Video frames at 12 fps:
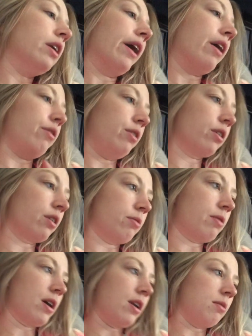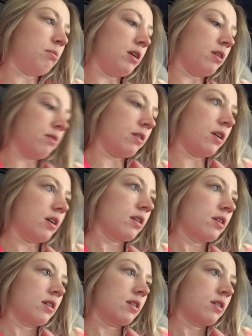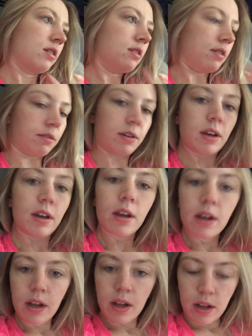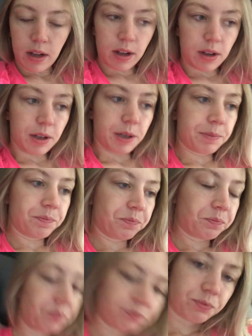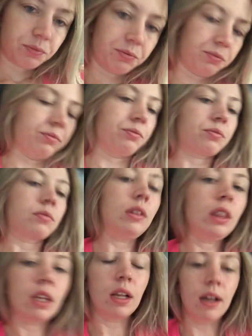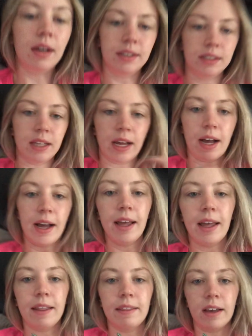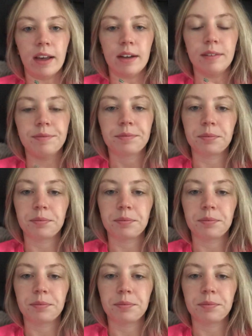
Now you're gonna whine and be annoying. Okay. I did that, and then